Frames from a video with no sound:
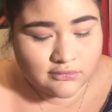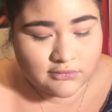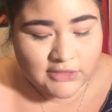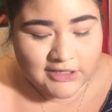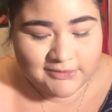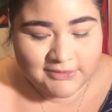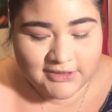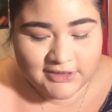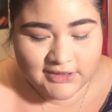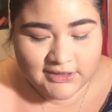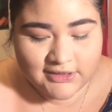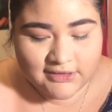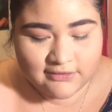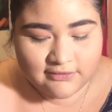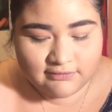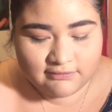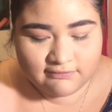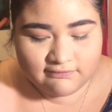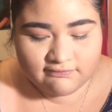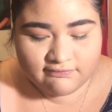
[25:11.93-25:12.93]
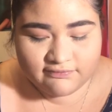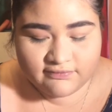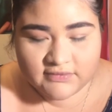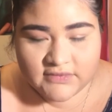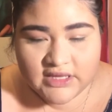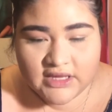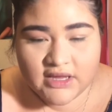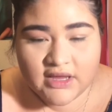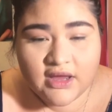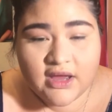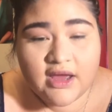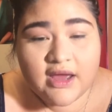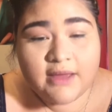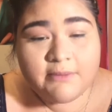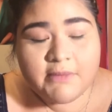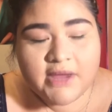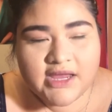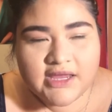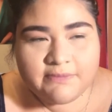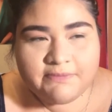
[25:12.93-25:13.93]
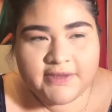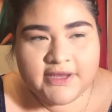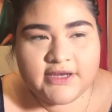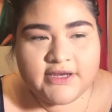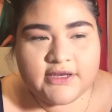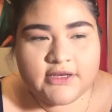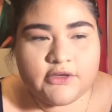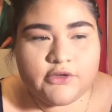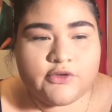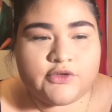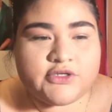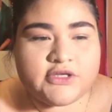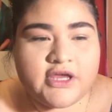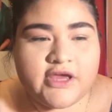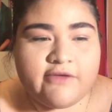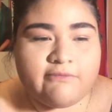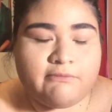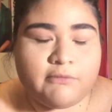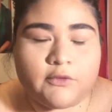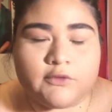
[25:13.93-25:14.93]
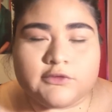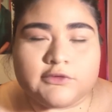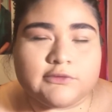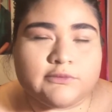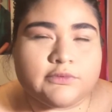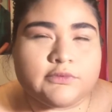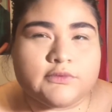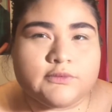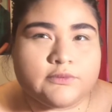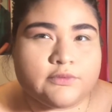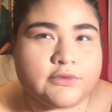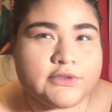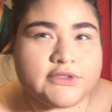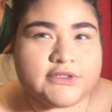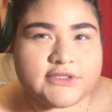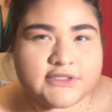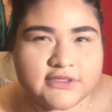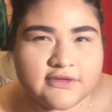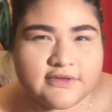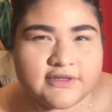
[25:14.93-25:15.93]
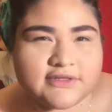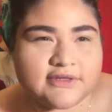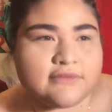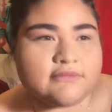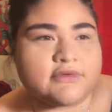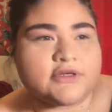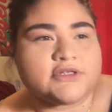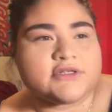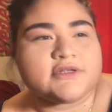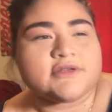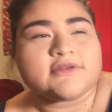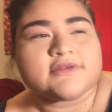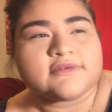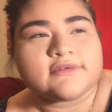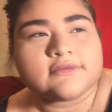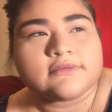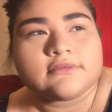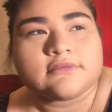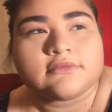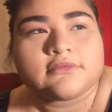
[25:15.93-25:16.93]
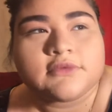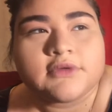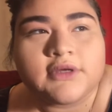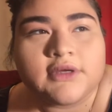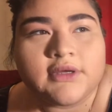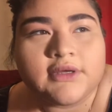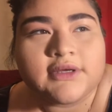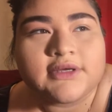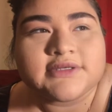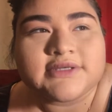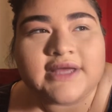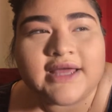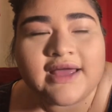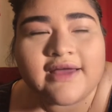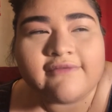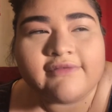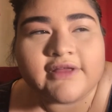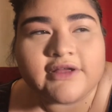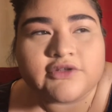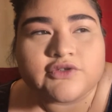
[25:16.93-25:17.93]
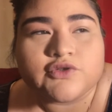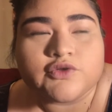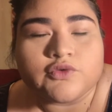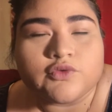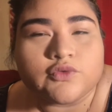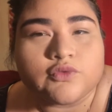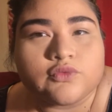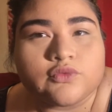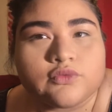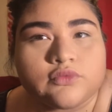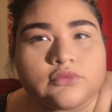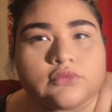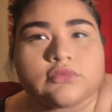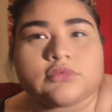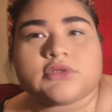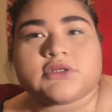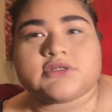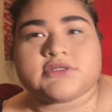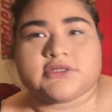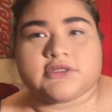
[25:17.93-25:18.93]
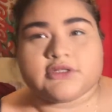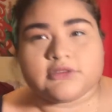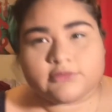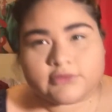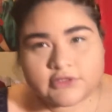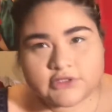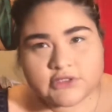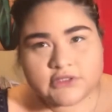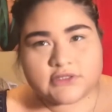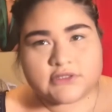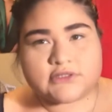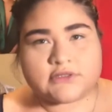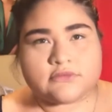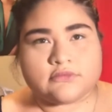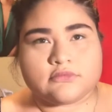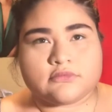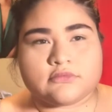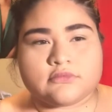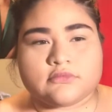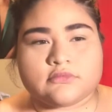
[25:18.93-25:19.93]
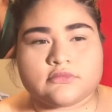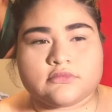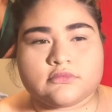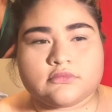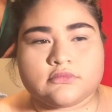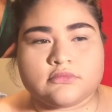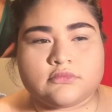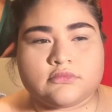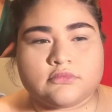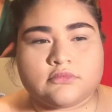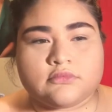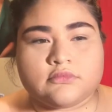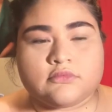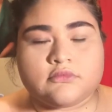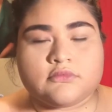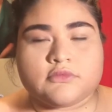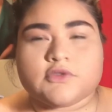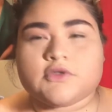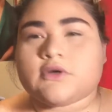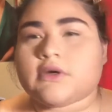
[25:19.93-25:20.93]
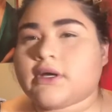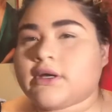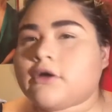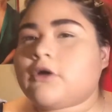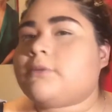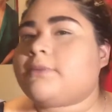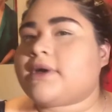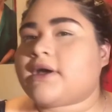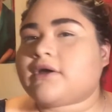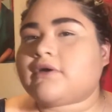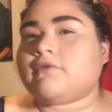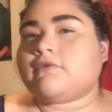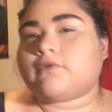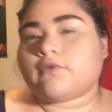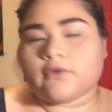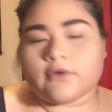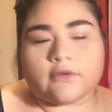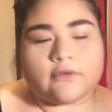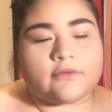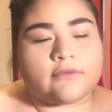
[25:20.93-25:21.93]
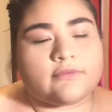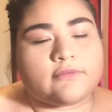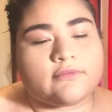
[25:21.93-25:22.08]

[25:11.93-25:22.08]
I mean, like, in my opinion, you should have multiple brushes of the same brushes. Because I have like 2 concealer brushes. So I go back and forth.